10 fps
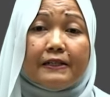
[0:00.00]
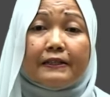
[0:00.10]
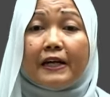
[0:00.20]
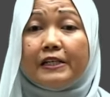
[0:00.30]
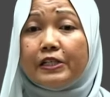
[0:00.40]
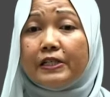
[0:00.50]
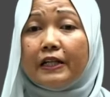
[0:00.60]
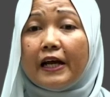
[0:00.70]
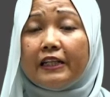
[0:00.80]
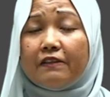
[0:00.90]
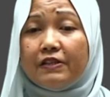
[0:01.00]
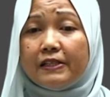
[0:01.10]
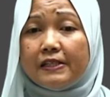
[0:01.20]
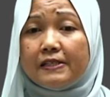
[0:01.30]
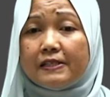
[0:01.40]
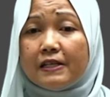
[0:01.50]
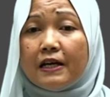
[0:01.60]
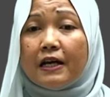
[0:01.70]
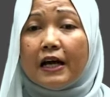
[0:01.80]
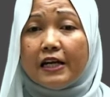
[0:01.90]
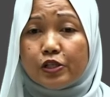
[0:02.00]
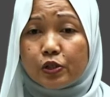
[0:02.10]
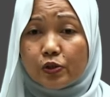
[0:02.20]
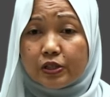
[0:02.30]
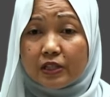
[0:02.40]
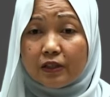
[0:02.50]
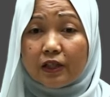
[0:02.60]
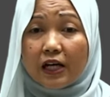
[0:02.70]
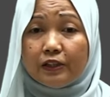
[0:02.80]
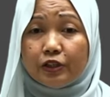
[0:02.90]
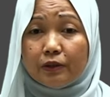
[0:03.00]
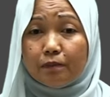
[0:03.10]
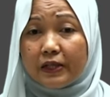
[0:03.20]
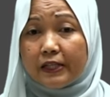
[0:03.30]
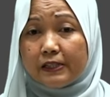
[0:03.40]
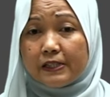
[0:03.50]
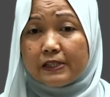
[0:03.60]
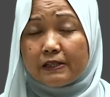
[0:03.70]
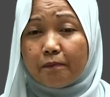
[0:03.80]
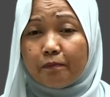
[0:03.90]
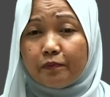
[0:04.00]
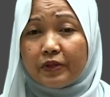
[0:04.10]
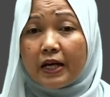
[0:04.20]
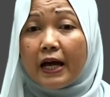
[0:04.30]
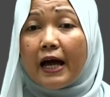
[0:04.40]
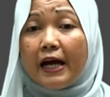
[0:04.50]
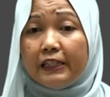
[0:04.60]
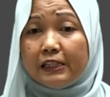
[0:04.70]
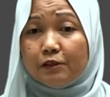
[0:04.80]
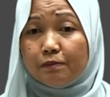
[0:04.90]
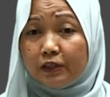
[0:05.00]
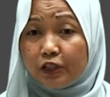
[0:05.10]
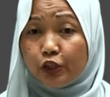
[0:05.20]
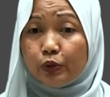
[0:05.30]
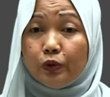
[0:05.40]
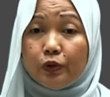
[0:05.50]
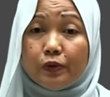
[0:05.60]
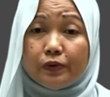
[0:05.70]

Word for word: traditional activities, and social cultural practice. Heritage buildings should